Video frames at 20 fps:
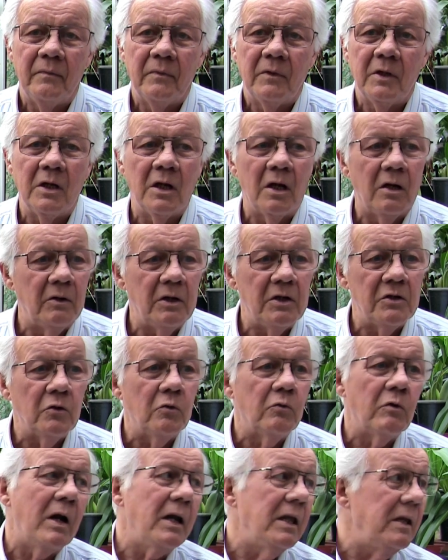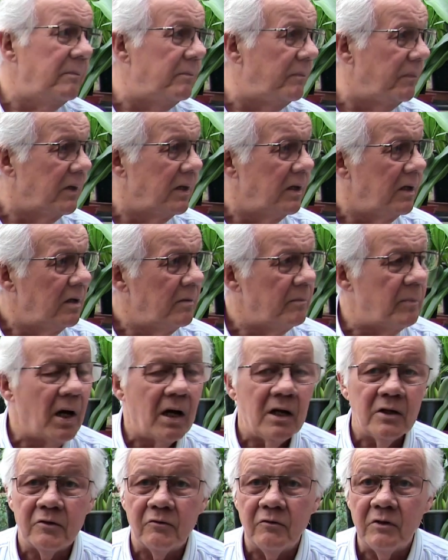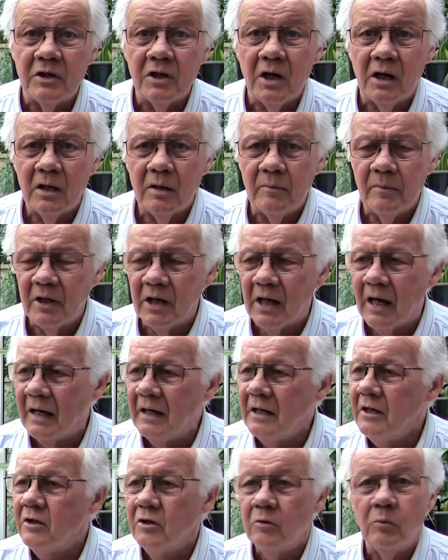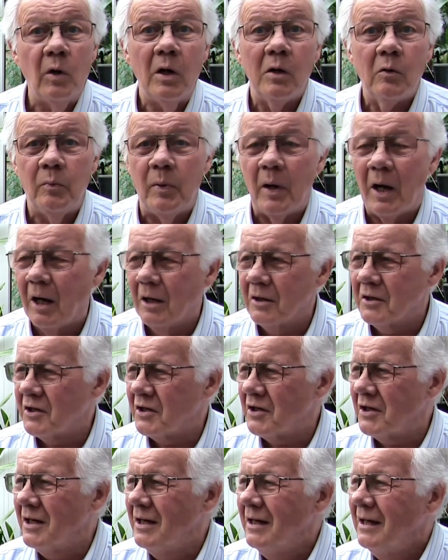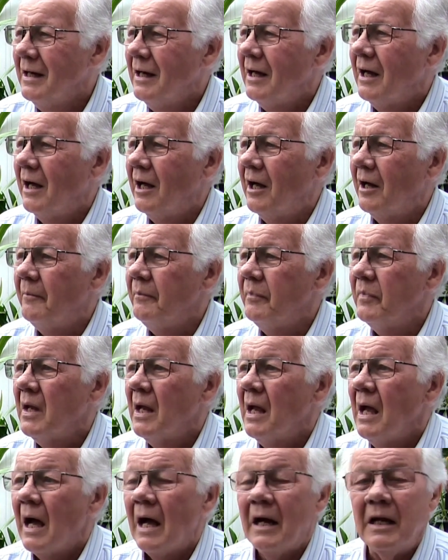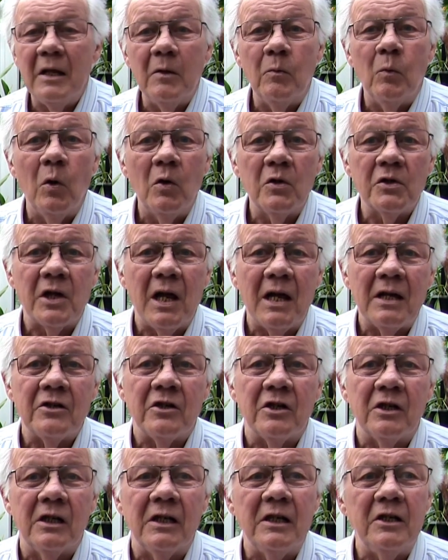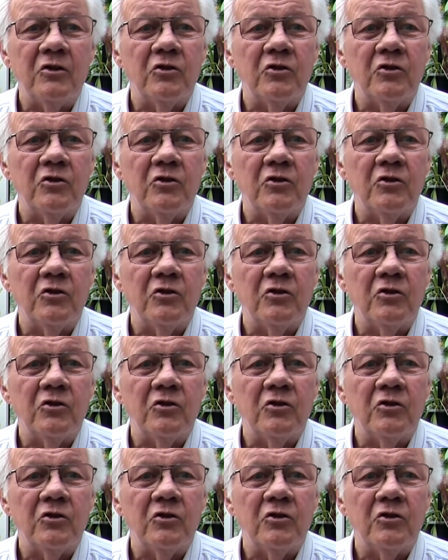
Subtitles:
You know, he's already past retirement age, well past. And he was actually